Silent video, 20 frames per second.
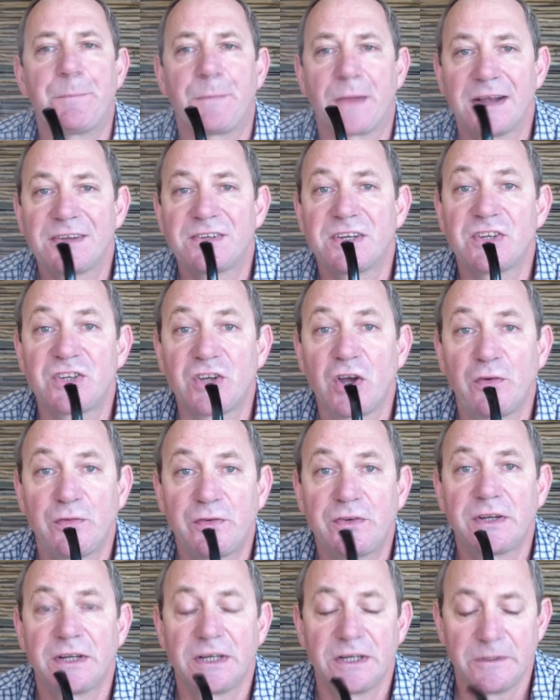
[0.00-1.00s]
It's a
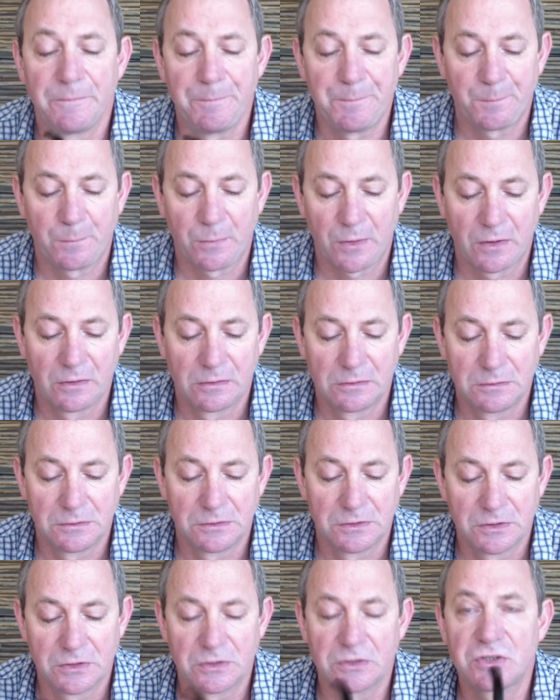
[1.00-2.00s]
soft,
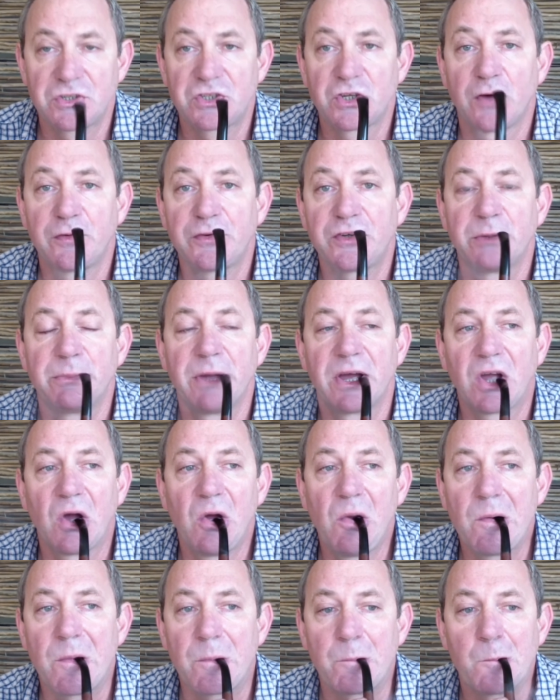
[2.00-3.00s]
soft tobacco.